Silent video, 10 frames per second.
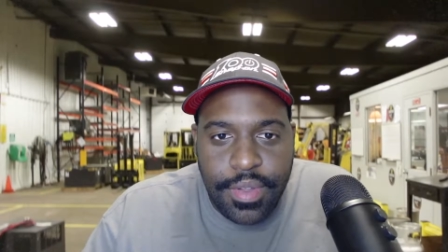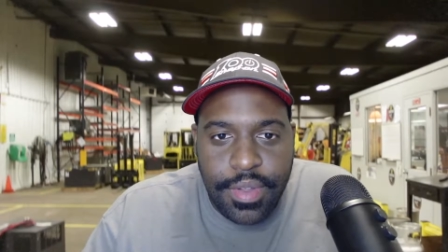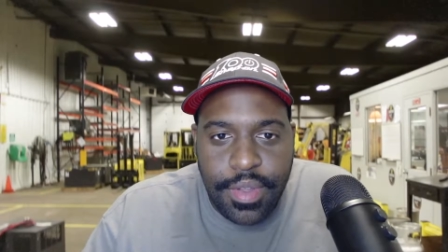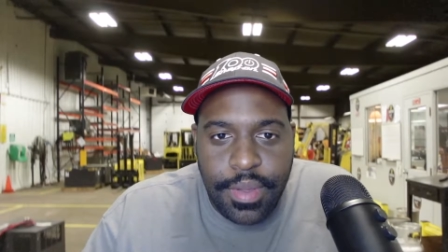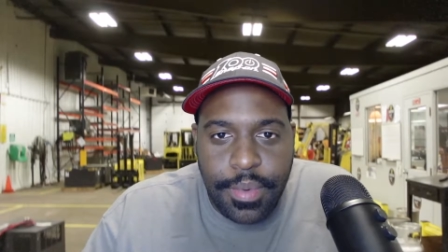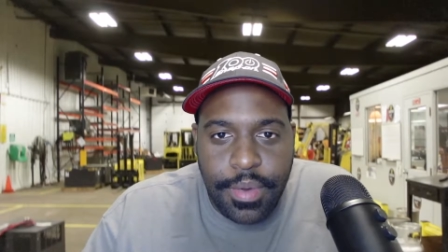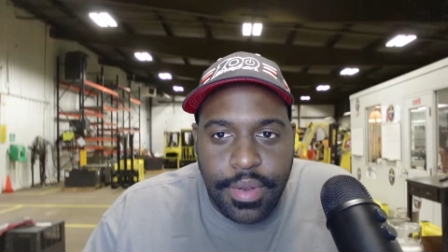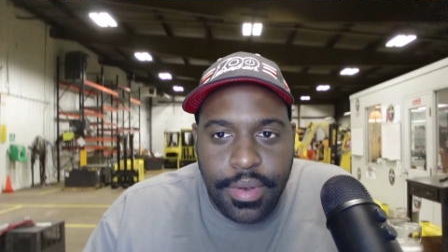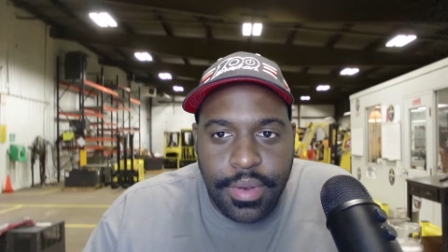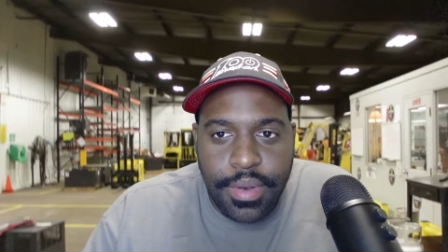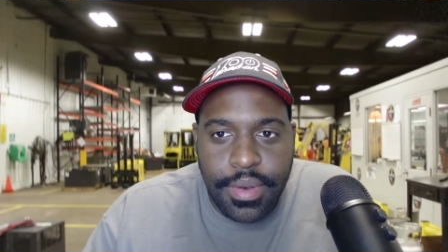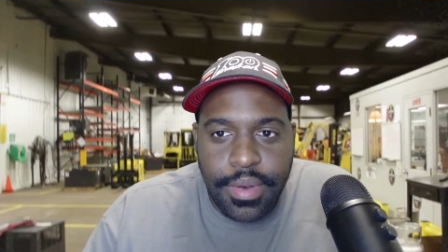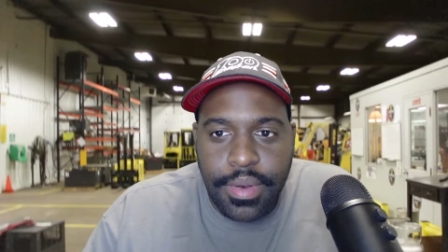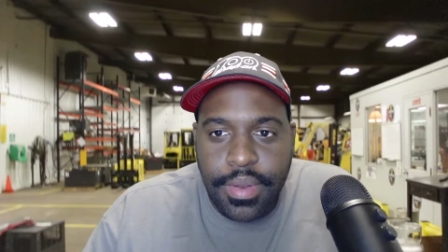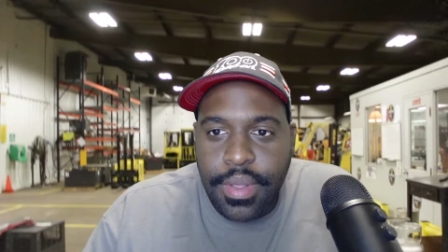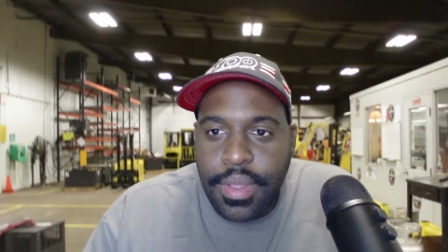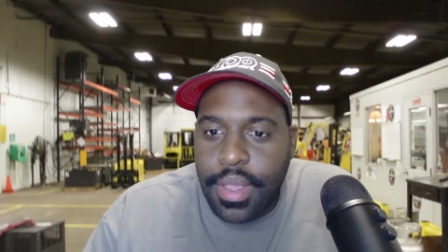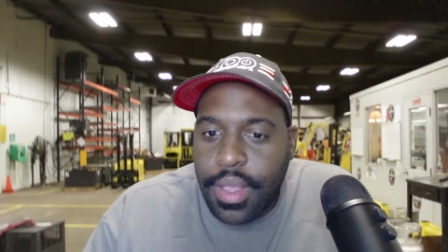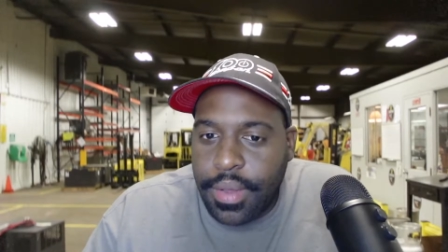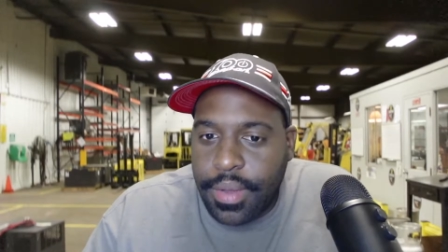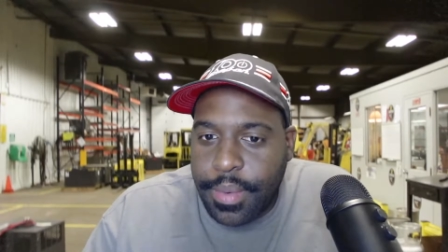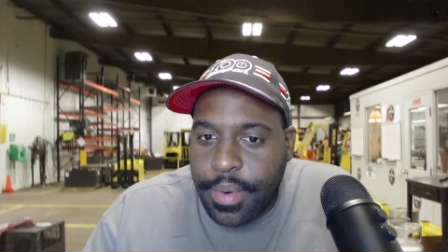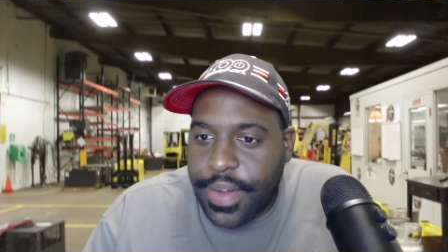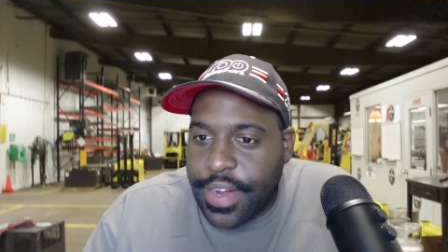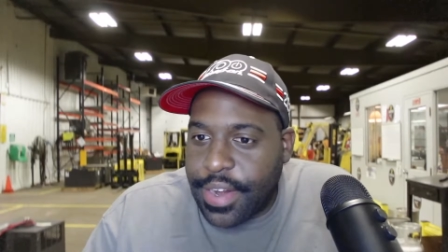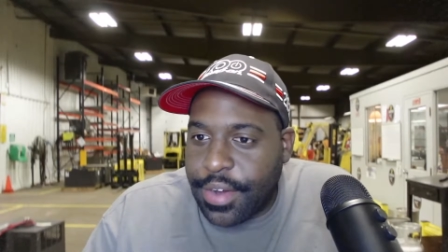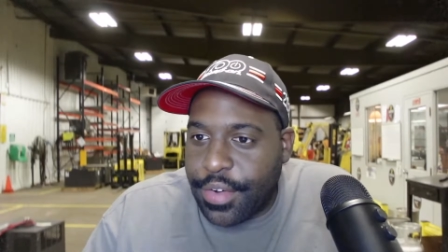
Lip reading: Come on. Oh, I'm already there.